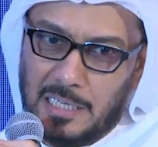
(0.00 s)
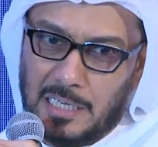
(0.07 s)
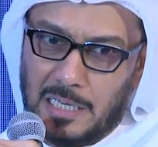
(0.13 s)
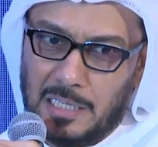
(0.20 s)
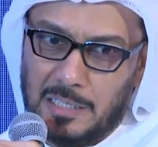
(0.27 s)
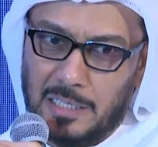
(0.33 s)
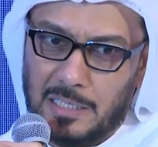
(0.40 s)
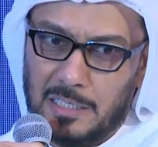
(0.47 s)

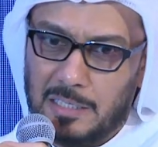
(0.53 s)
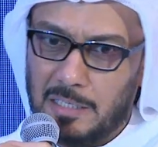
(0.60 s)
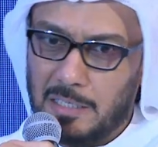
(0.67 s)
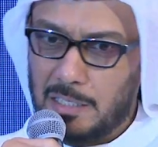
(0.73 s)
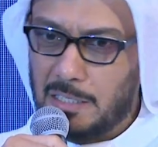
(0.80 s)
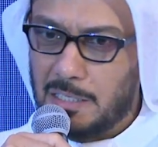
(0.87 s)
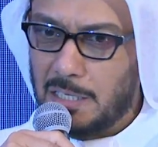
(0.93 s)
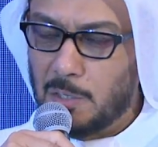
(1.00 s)
I think,
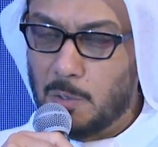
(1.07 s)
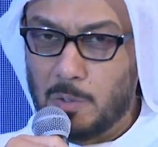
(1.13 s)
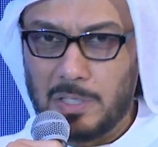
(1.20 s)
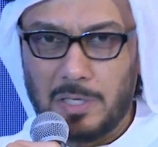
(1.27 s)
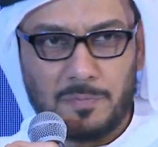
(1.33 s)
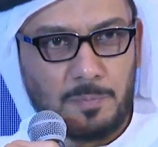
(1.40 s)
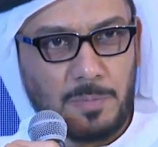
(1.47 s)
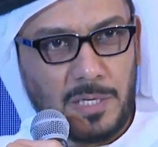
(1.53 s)
I know
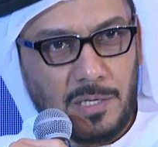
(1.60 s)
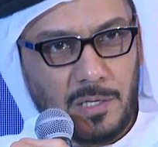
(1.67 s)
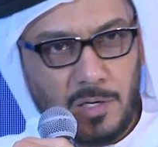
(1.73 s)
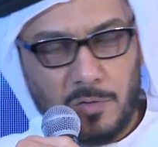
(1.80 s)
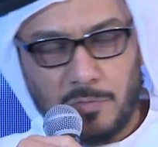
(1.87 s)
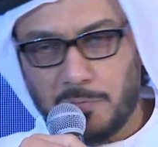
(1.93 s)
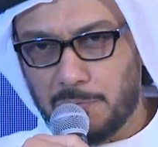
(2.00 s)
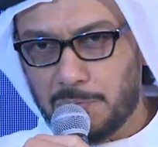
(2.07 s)
there have been a lot
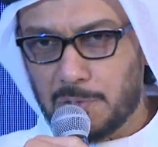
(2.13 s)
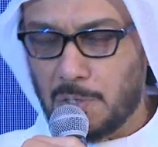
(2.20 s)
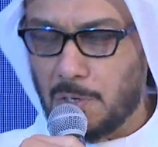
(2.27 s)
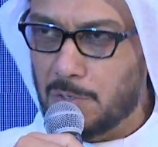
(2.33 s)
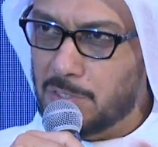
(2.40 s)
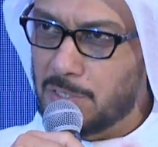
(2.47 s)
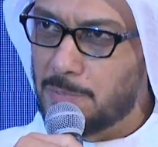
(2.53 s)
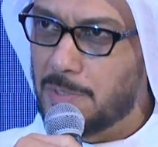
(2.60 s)
of
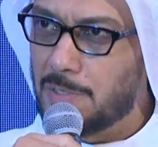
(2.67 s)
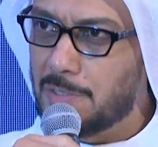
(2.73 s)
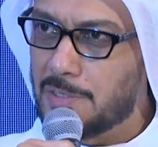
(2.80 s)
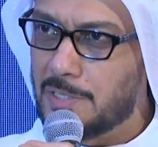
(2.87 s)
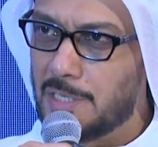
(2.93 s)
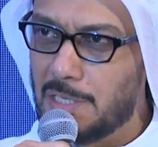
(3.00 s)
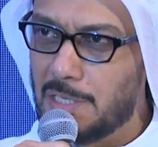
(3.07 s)
talks about